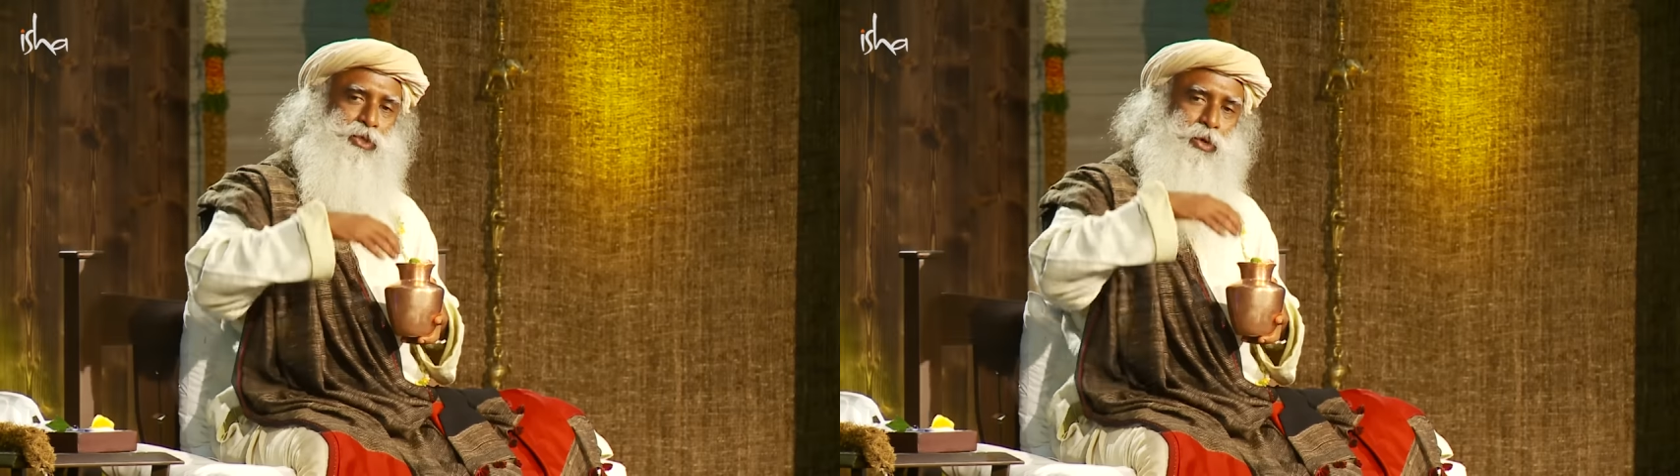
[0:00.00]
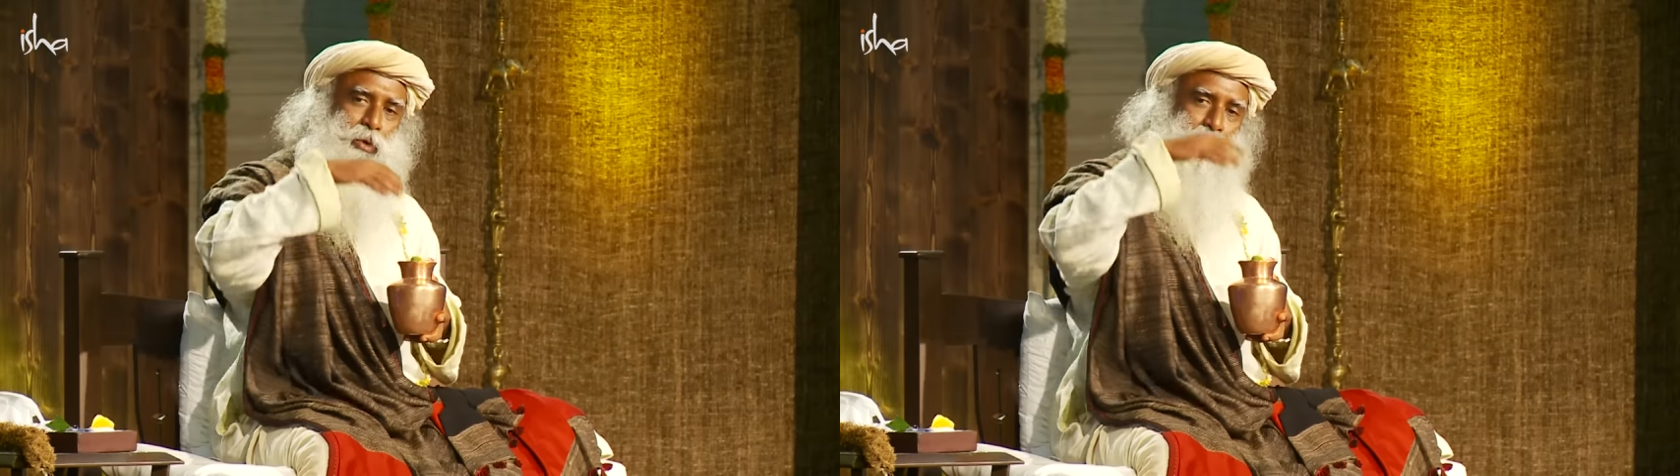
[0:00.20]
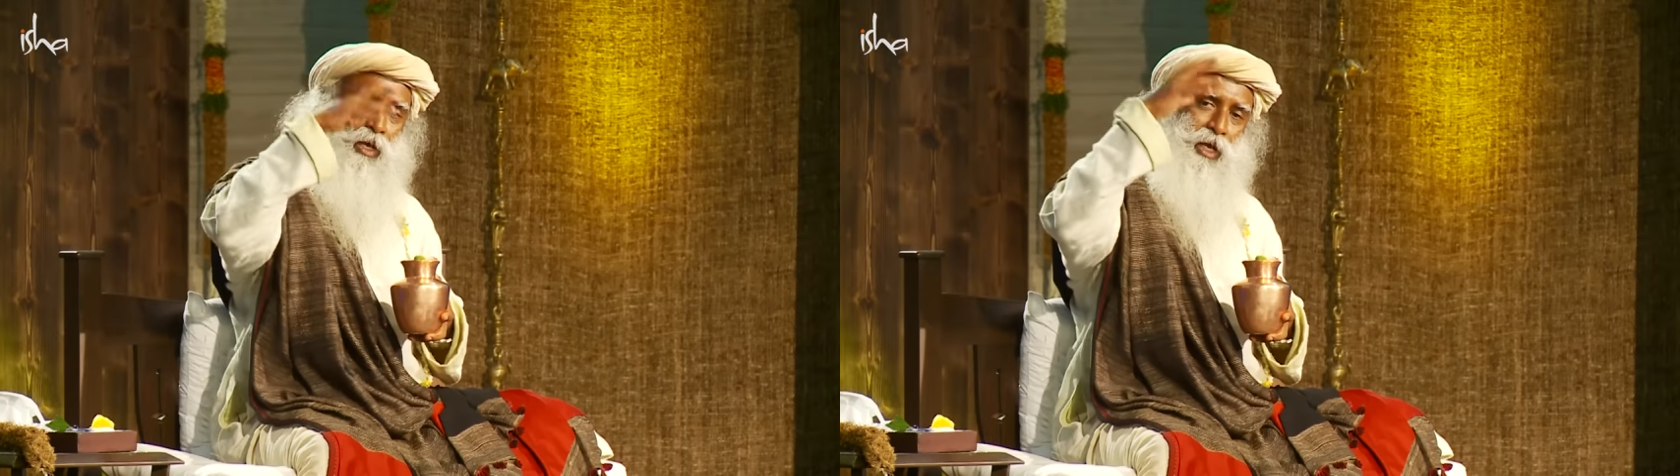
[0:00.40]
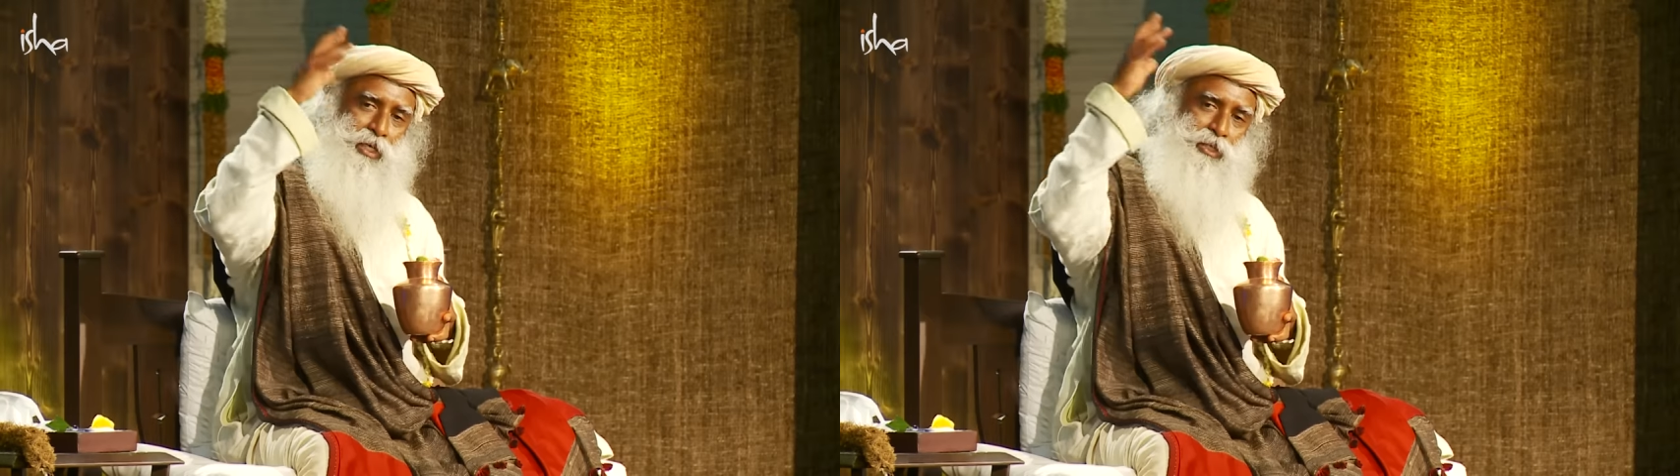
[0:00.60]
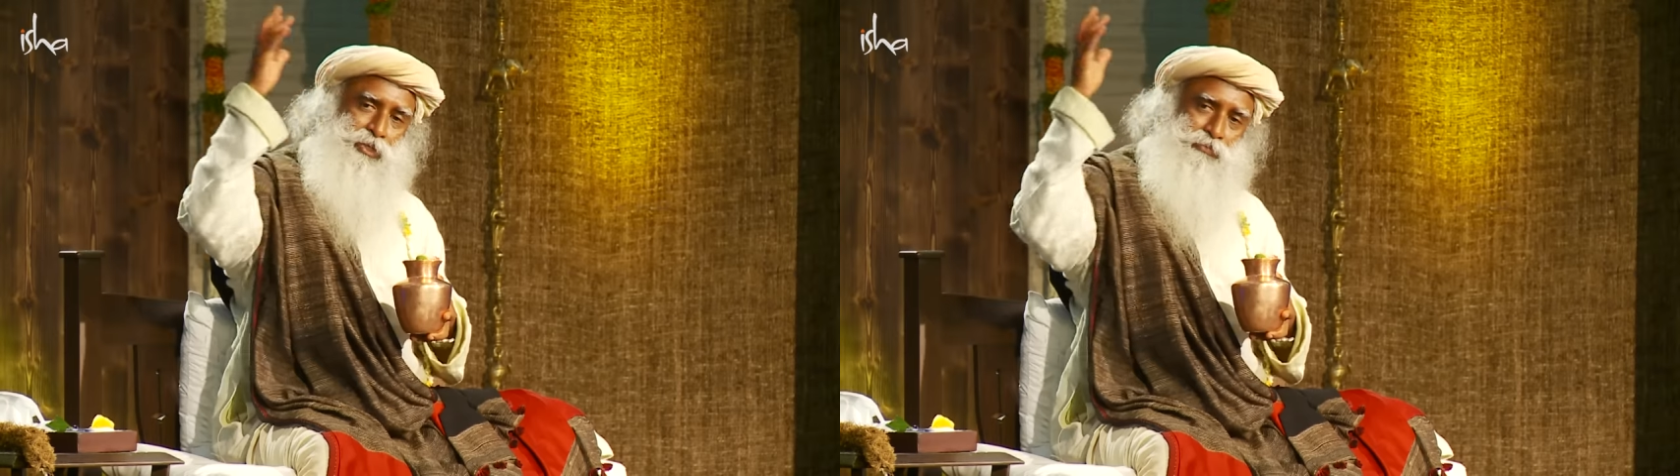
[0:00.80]
all
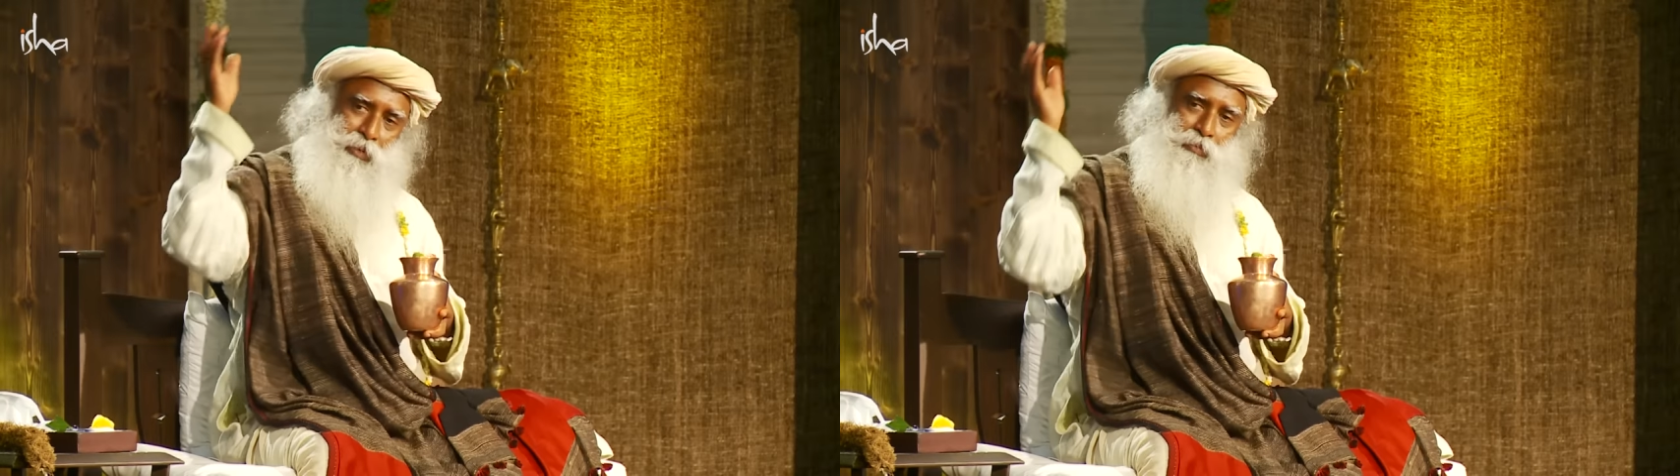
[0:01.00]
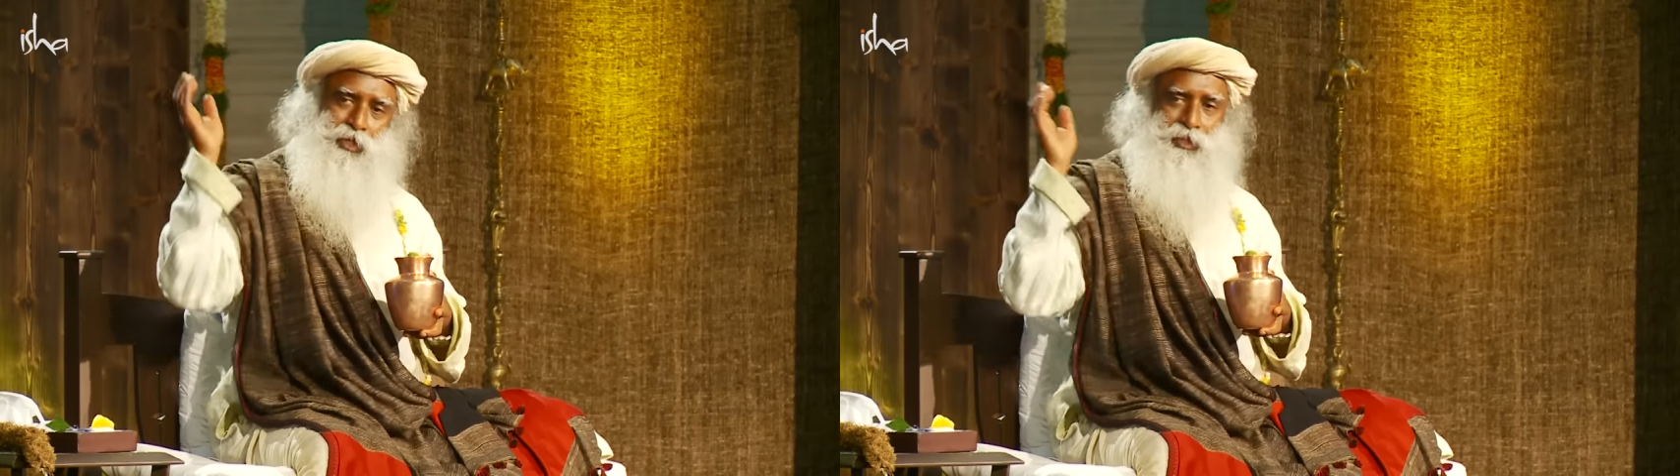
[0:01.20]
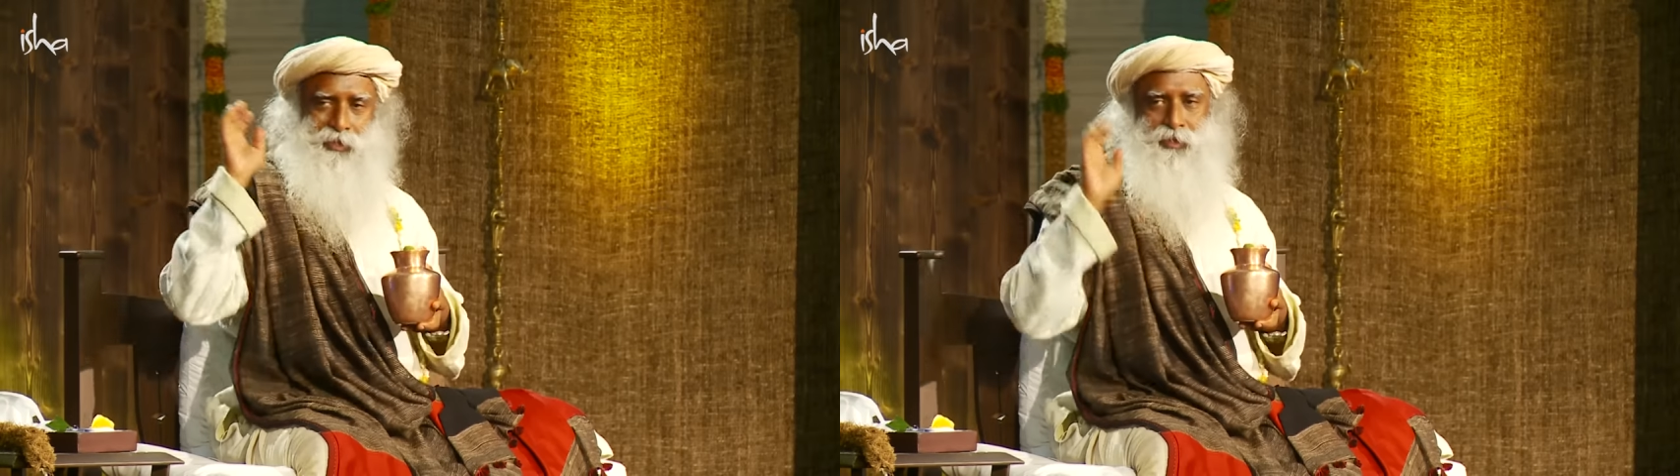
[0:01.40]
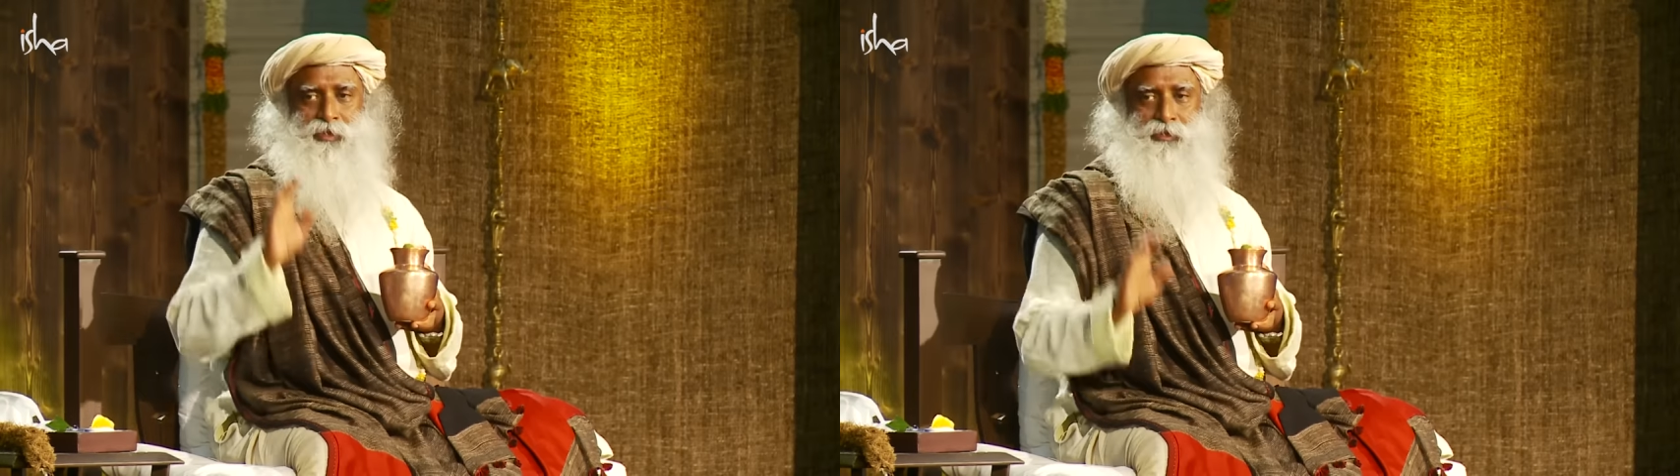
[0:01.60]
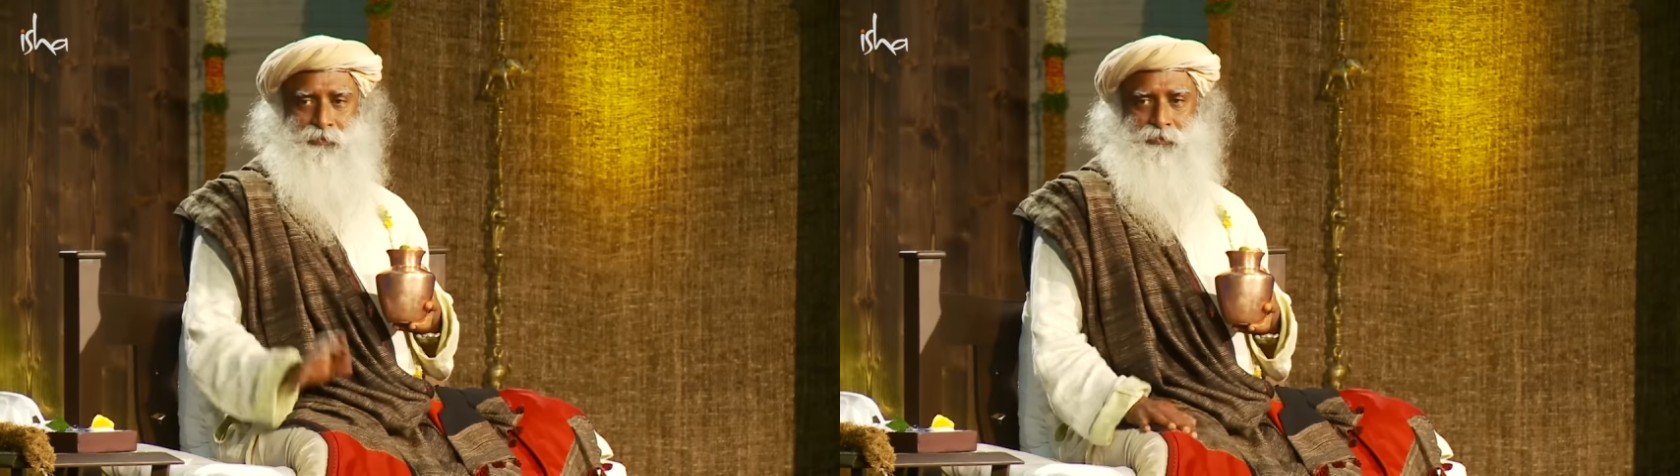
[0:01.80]
kinds of memories.